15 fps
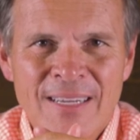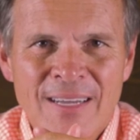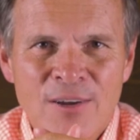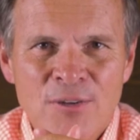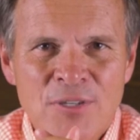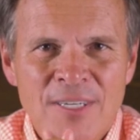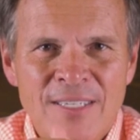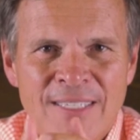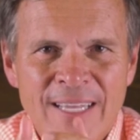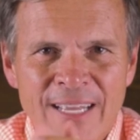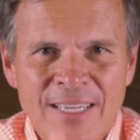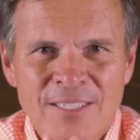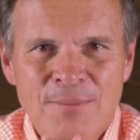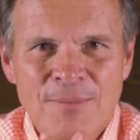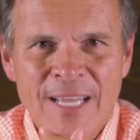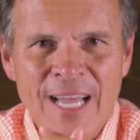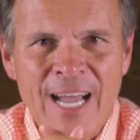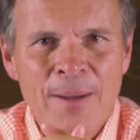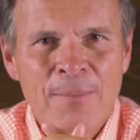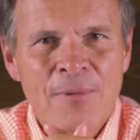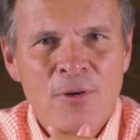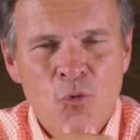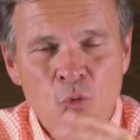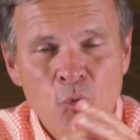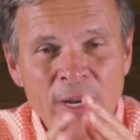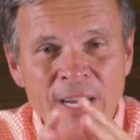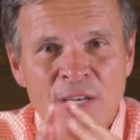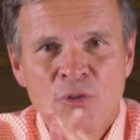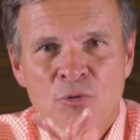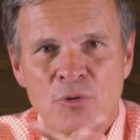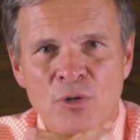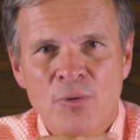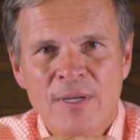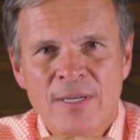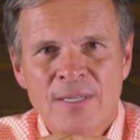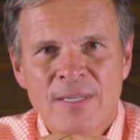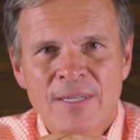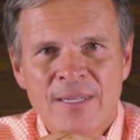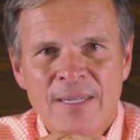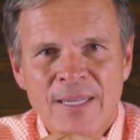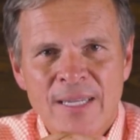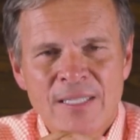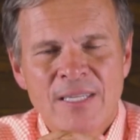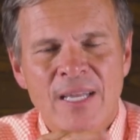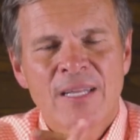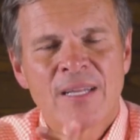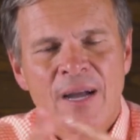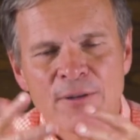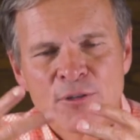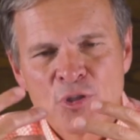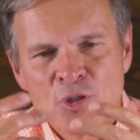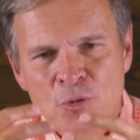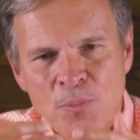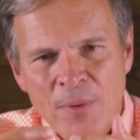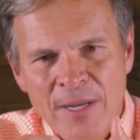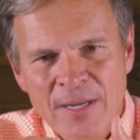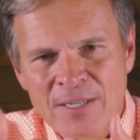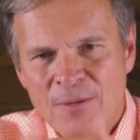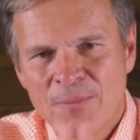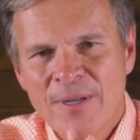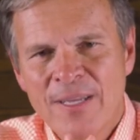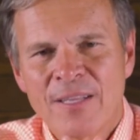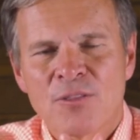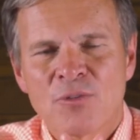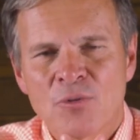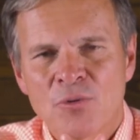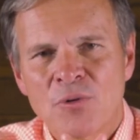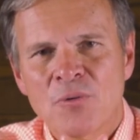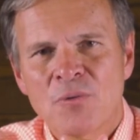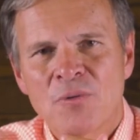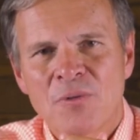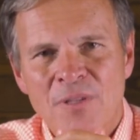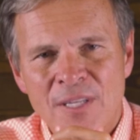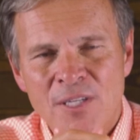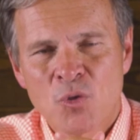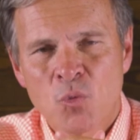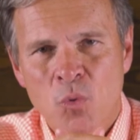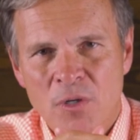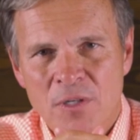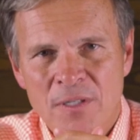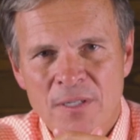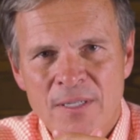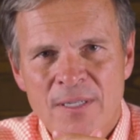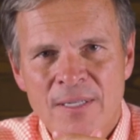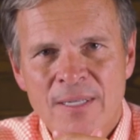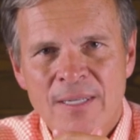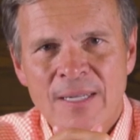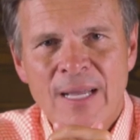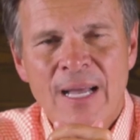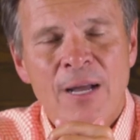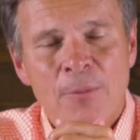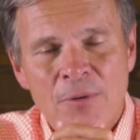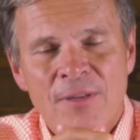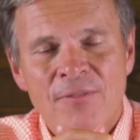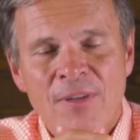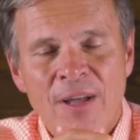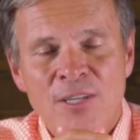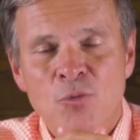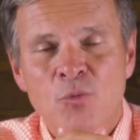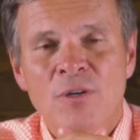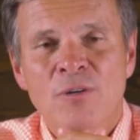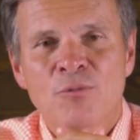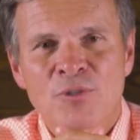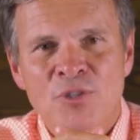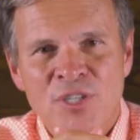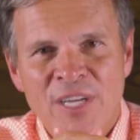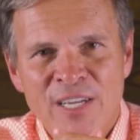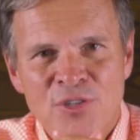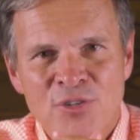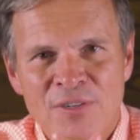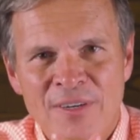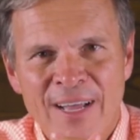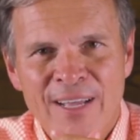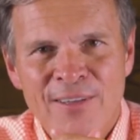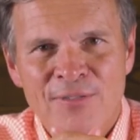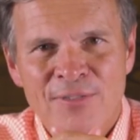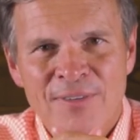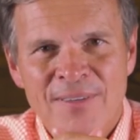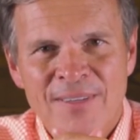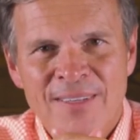I want you to take some time, read through it, and say, God, speak to me through this word. I believe God's word will change your life.